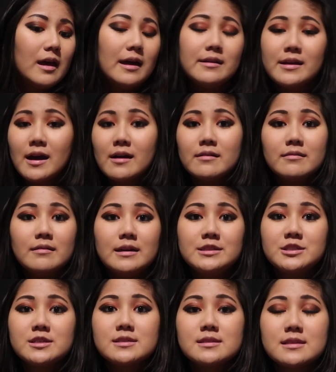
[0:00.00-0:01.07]
And yeah,
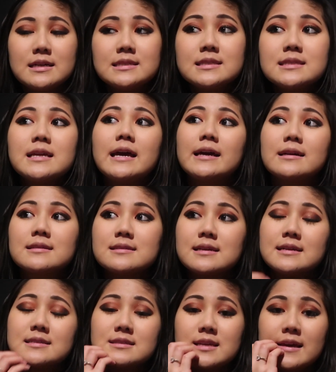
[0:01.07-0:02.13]
it
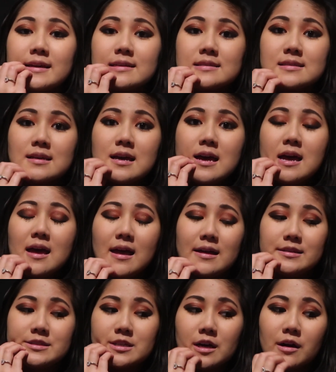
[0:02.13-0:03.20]
stings.
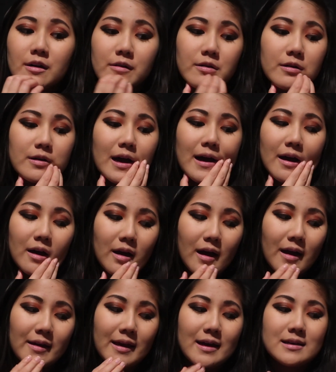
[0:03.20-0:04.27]
And so
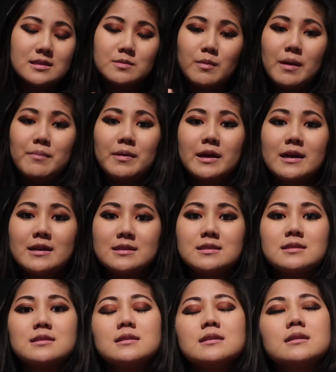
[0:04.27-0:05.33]
I guess my
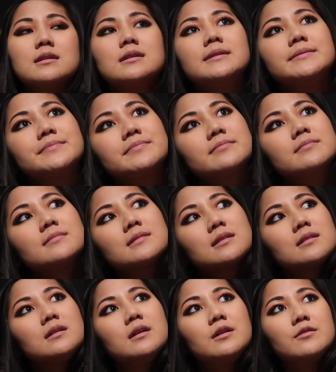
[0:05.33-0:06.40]
biggest
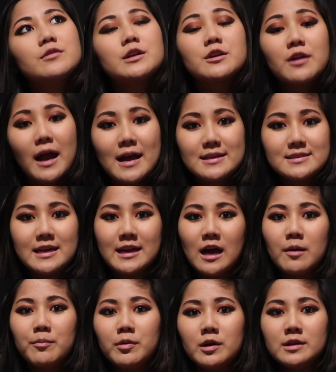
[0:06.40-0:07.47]
regret, and
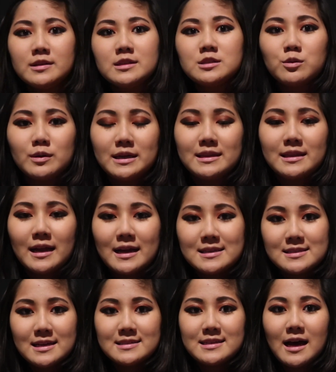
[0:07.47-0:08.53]
I'll put the tweet that I
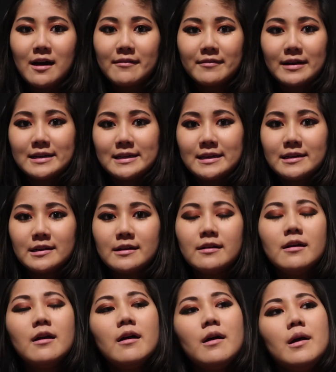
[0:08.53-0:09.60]
sent out right here,
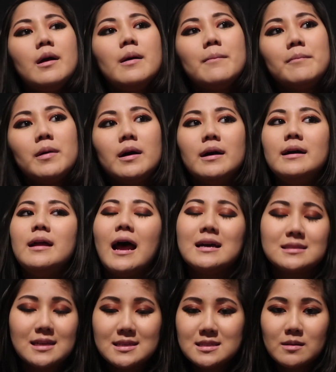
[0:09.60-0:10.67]
but
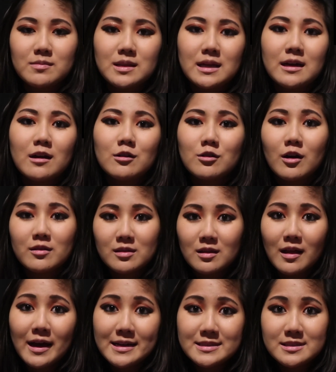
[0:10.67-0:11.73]
I said something along the
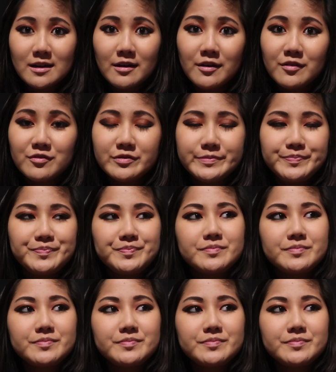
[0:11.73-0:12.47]
lines of,